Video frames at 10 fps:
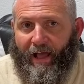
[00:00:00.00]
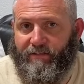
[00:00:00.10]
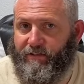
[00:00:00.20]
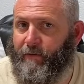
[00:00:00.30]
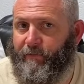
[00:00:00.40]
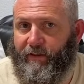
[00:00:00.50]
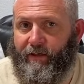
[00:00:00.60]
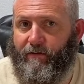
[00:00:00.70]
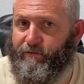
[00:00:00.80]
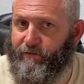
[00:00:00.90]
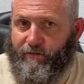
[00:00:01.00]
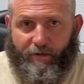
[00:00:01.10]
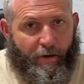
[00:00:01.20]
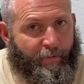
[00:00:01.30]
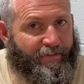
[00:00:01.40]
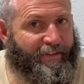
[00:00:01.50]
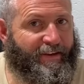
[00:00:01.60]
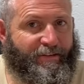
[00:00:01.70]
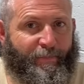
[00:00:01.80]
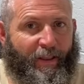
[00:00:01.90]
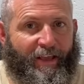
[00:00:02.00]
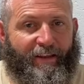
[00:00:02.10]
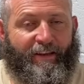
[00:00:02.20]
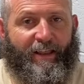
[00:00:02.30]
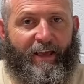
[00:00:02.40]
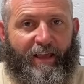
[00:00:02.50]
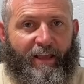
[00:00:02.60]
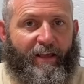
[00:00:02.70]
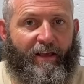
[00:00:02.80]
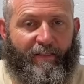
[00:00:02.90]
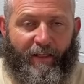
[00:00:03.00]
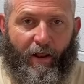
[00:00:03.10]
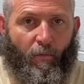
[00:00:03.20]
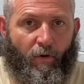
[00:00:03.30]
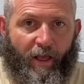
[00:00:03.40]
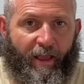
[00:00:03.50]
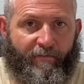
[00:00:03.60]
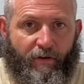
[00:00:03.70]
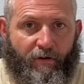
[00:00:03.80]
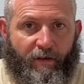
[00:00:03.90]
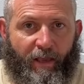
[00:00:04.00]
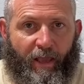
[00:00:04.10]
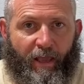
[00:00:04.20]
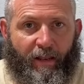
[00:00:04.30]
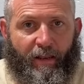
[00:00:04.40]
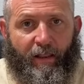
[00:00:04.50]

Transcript: something else. There's a couple of things playing today that I want to have a look at.